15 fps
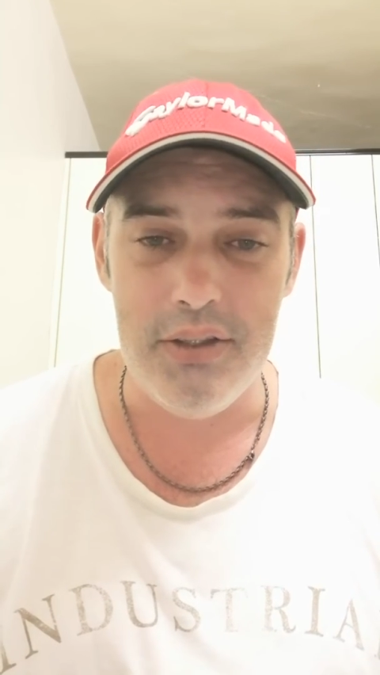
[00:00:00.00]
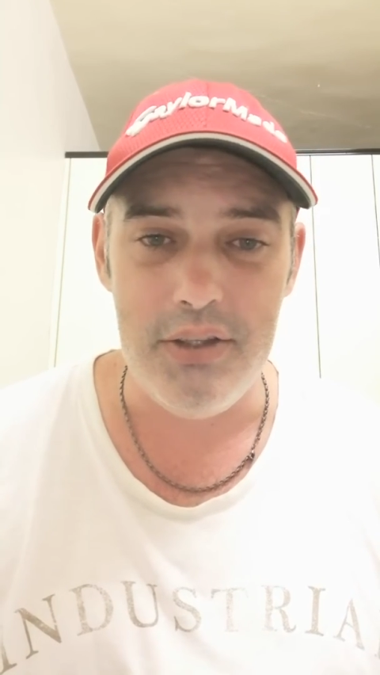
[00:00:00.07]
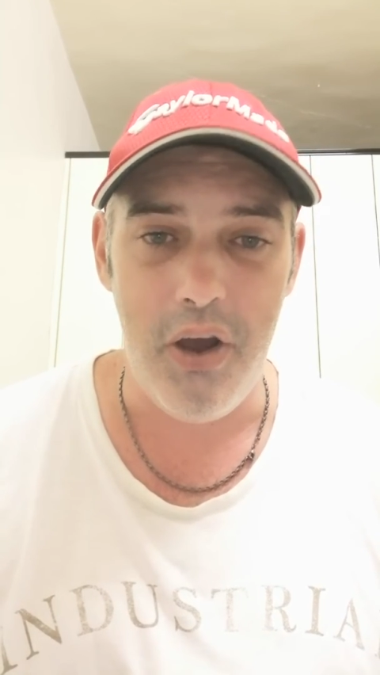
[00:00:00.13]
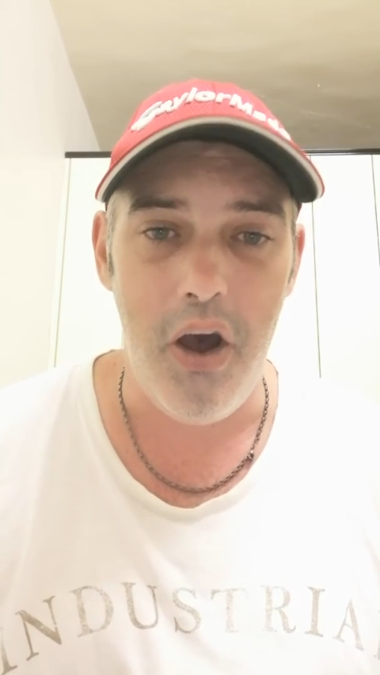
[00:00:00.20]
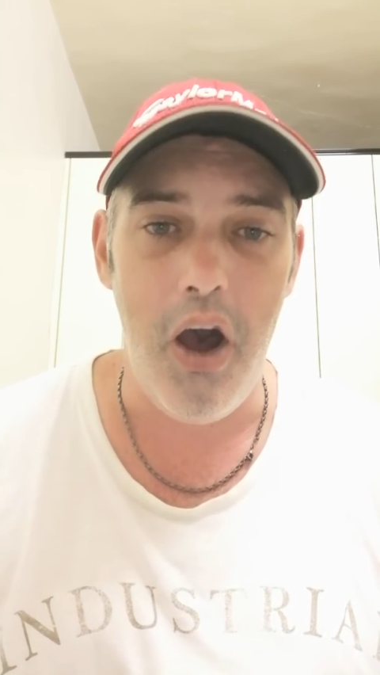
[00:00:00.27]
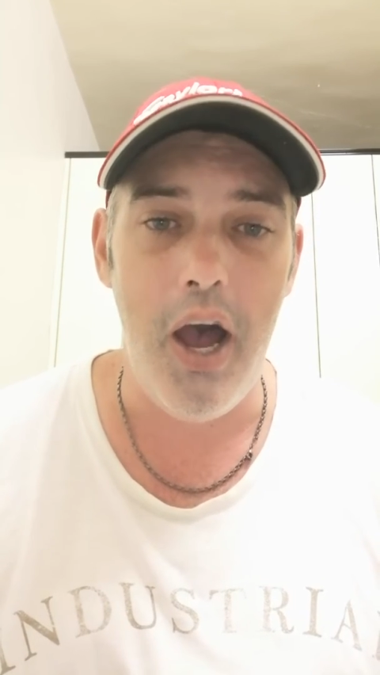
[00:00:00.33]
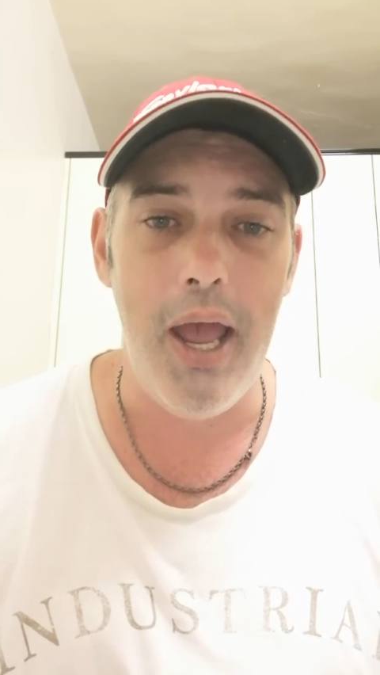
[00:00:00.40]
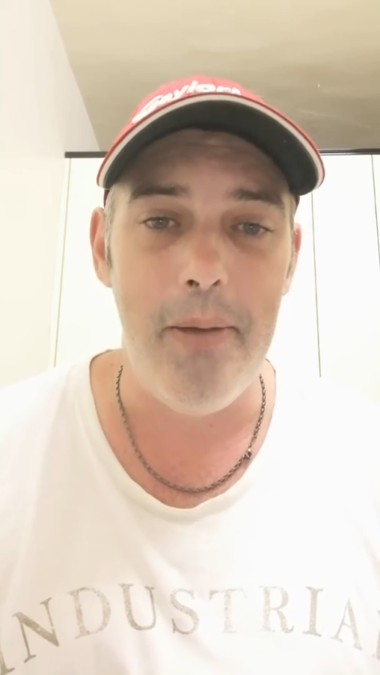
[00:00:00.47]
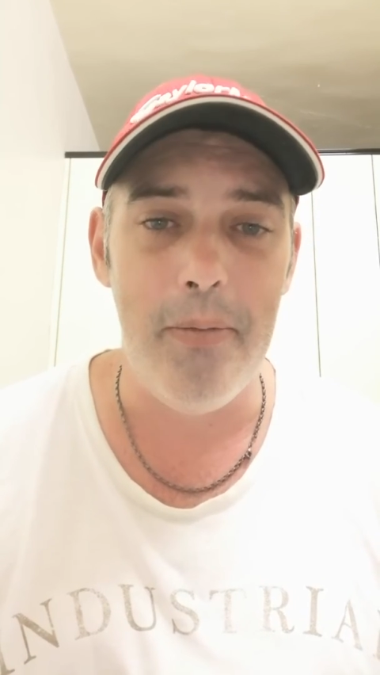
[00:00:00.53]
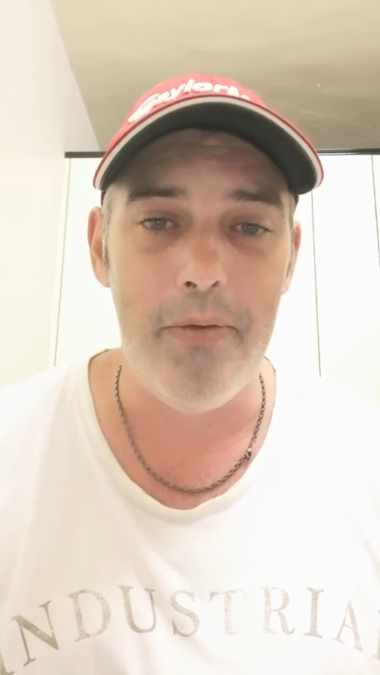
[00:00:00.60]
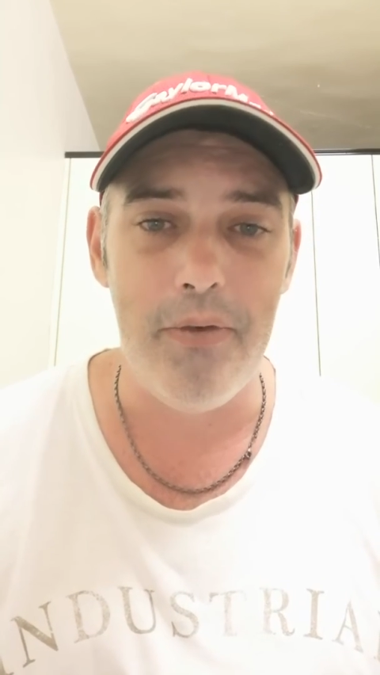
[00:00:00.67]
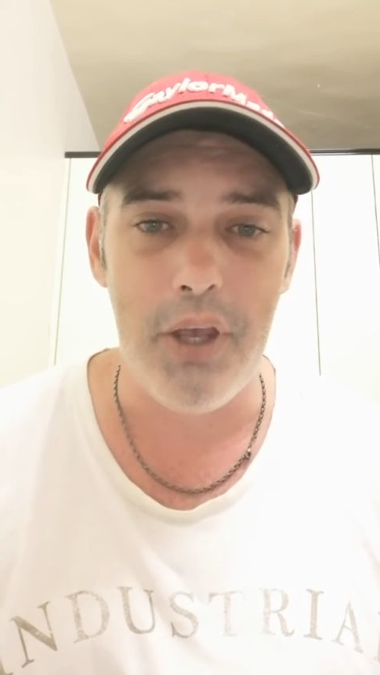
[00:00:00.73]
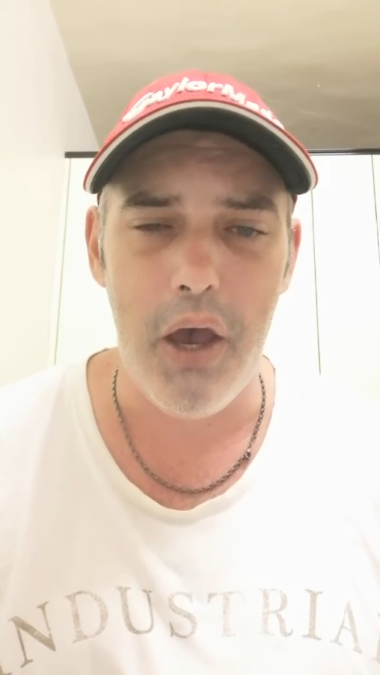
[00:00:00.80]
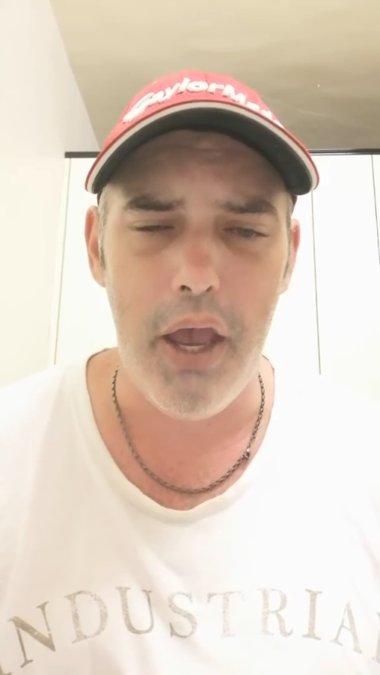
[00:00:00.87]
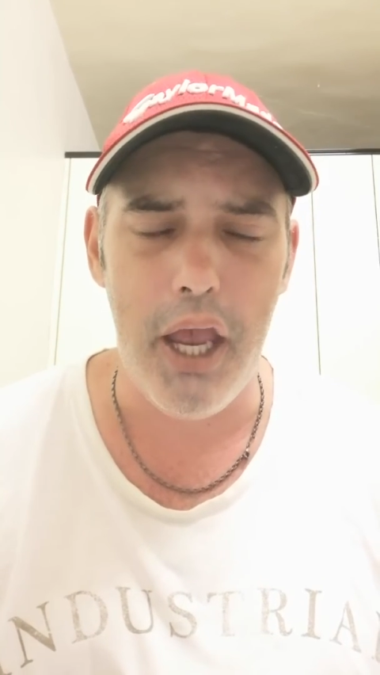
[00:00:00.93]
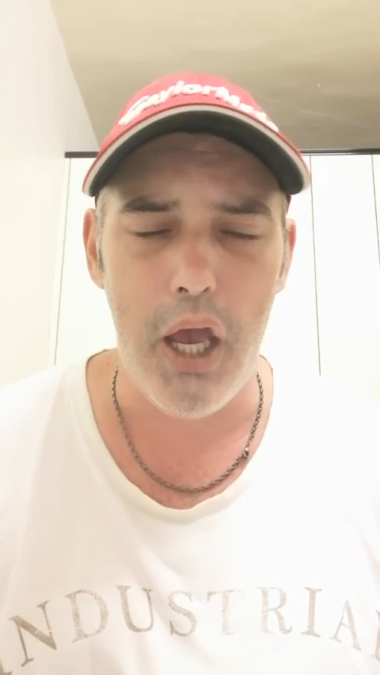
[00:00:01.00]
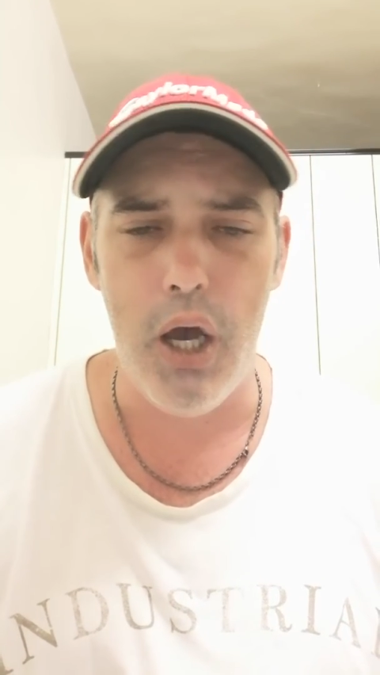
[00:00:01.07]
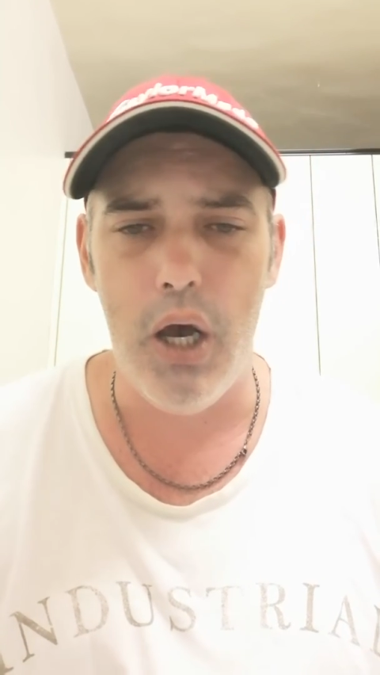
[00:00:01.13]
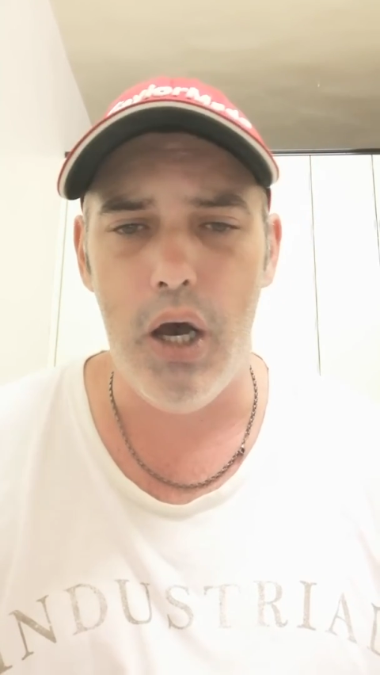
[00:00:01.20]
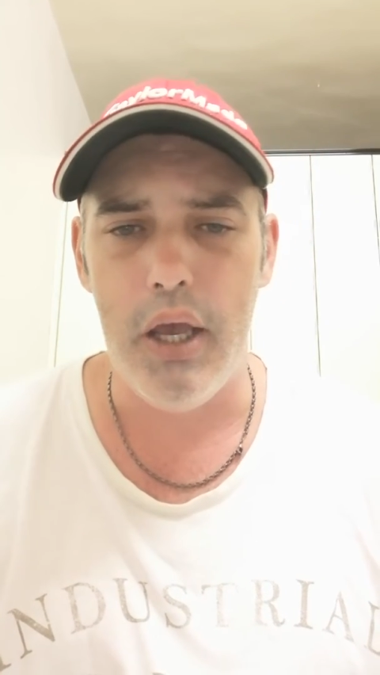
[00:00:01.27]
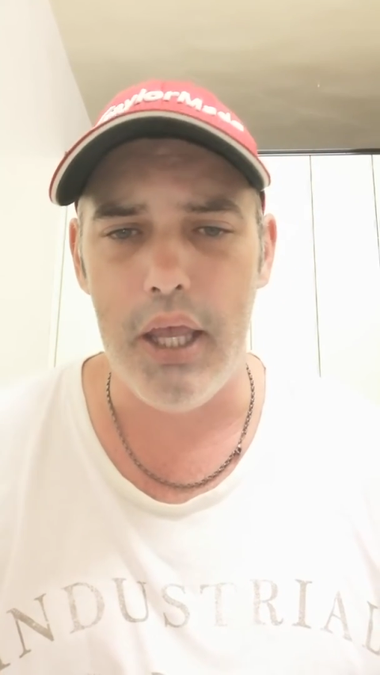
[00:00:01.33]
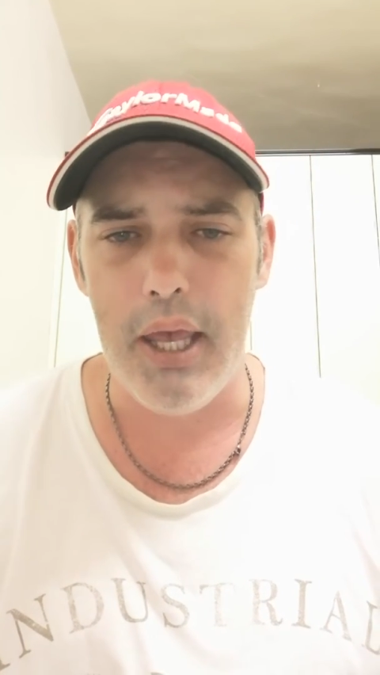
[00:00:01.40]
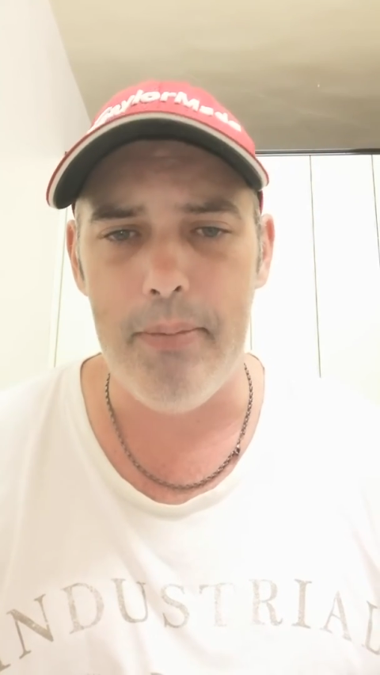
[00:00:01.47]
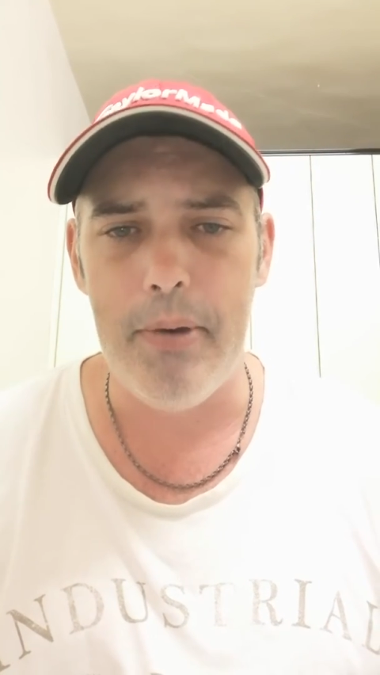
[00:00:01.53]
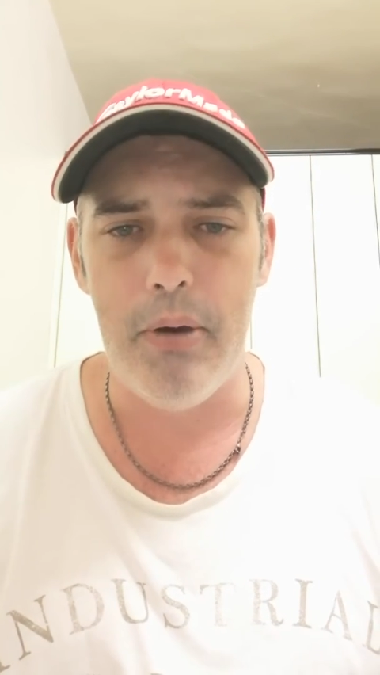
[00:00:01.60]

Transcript: time of going, oh, yeah,